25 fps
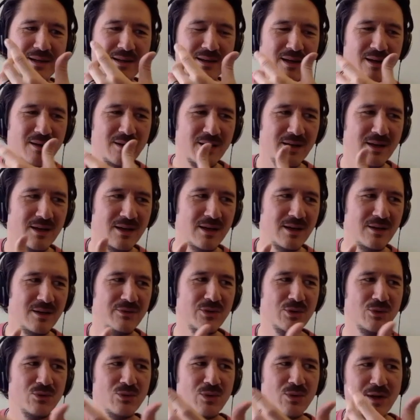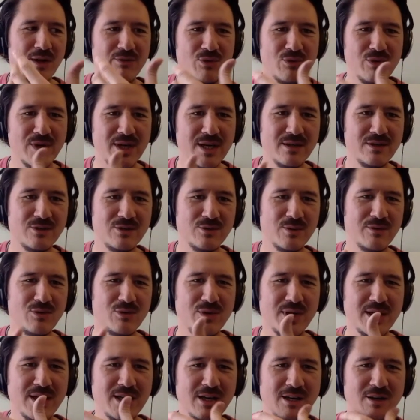And if you ever read, do you ever
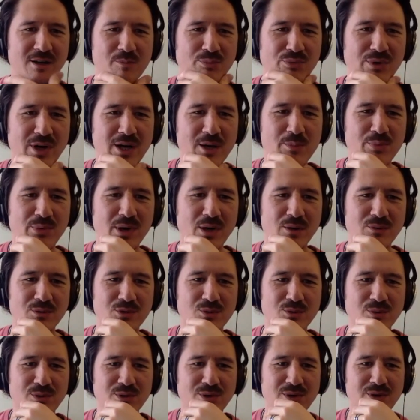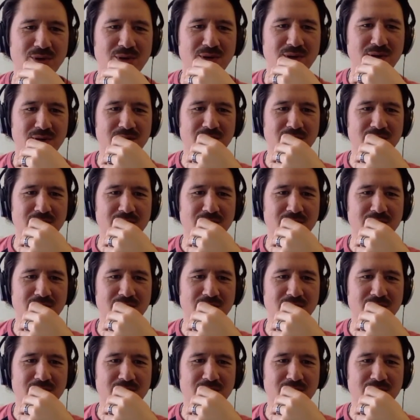read any Brené Brown's work?